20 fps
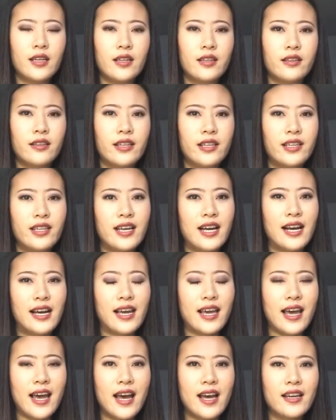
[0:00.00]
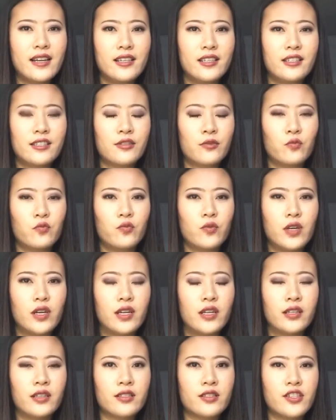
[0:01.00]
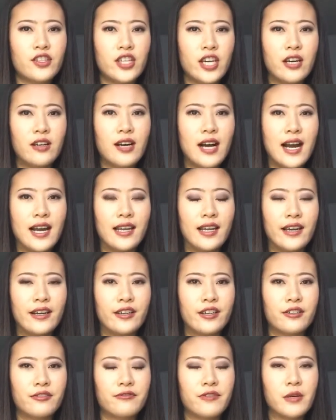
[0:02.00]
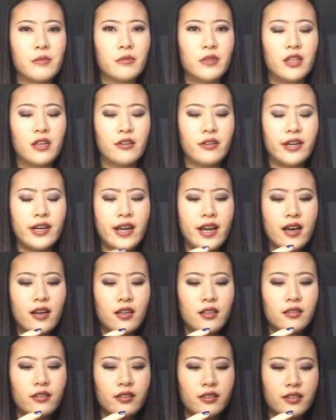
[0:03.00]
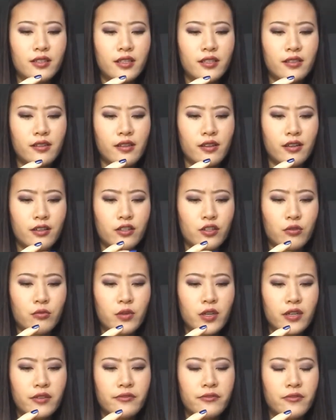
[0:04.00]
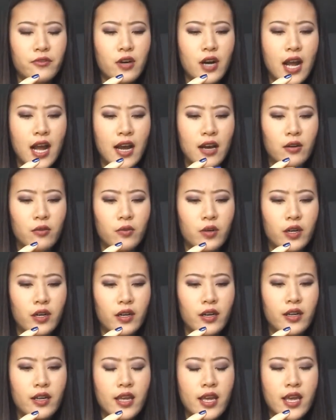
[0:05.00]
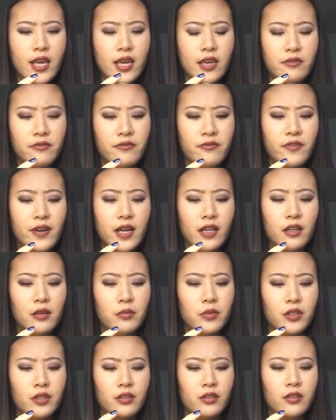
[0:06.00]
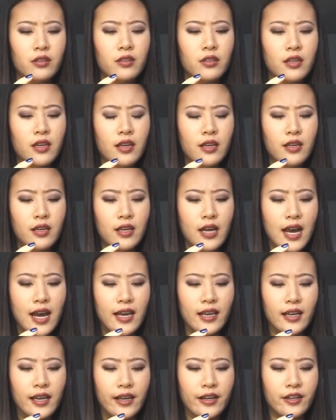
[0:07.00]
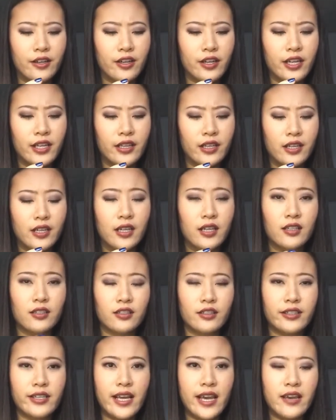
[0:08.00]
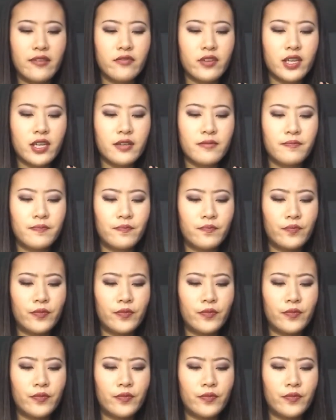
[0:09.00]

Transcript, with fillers: Then I added one gel eyeliner from L'Oreal. This is their twenty-four hour infallible eyeliner in the color navy.